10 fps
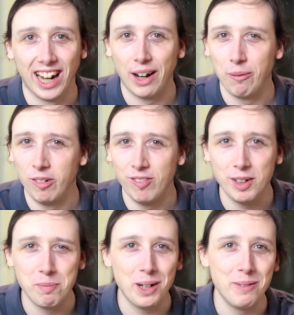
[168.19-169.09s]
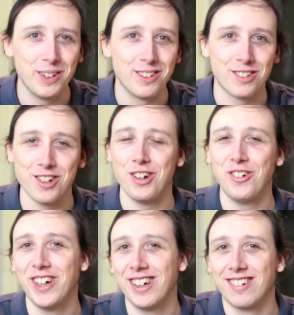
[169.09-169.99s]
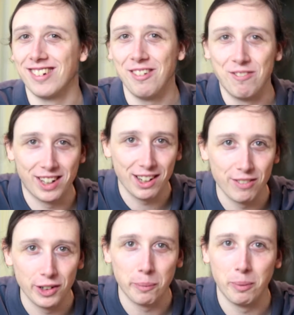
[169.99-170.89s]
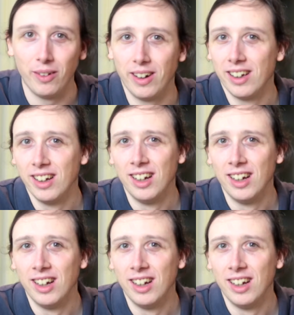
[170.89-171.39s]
and within maybe 2 weeks they've given up on it.